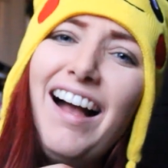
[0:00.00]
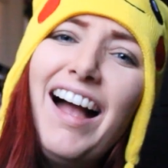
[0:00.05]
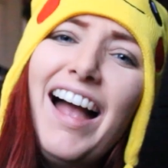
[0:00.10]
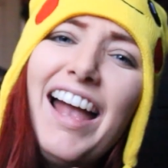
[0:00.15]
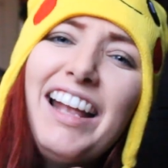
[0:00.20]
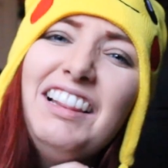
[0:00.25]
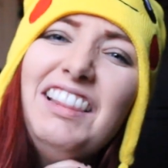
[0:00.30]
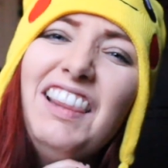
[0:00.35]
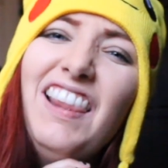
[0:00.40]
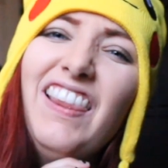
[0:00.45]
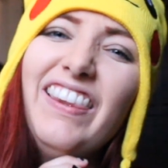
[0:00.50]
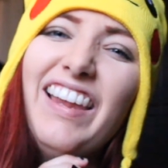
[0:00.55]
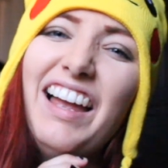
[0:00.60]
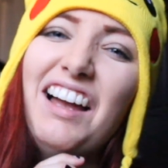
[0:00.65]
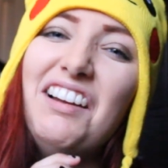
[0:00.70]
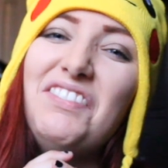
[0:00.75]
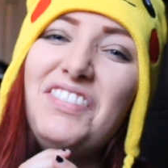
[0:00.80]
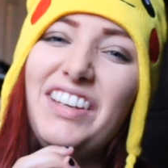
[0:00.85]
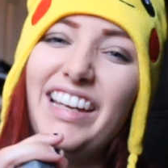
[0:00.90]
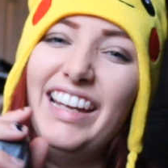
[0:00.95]
I
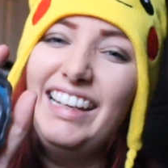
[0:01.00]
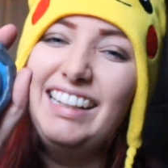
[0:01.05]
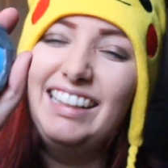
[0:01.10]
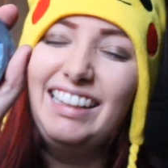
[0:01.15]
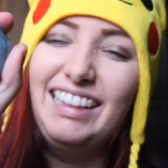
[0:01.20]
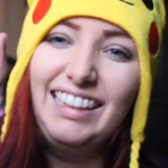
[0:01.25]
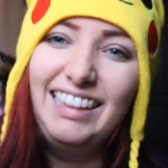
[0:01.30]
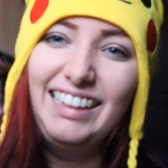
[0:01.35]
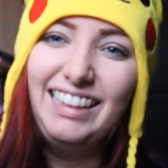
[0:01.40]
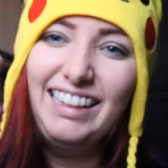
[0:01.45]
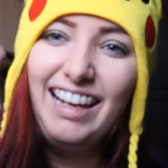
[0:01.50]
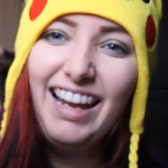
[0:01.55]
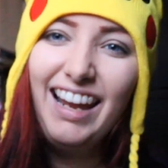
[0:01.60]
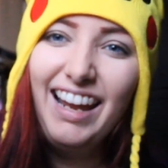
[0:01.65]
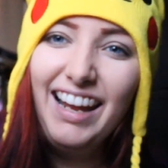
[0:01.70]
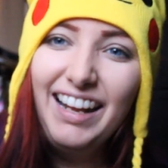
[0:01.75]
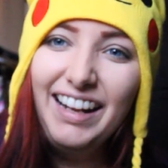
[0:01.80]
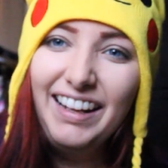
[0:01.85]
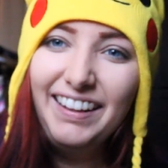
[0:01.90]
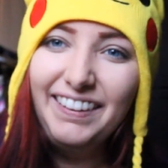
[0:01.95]
love it!
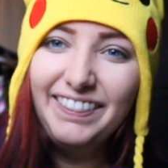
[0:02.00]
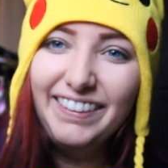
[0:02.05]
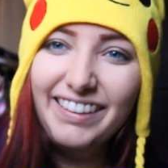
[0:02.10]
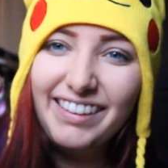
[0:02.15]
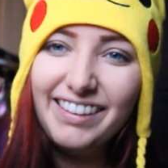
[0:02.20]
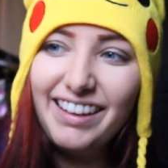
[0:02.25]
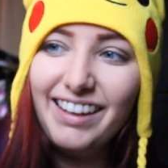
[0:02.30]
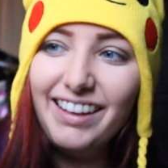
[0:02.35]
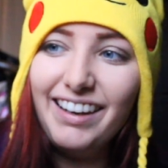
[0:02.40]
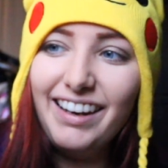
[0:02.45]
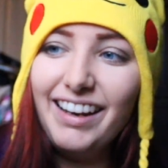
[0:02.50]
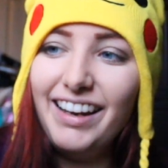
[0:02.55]
Look at it!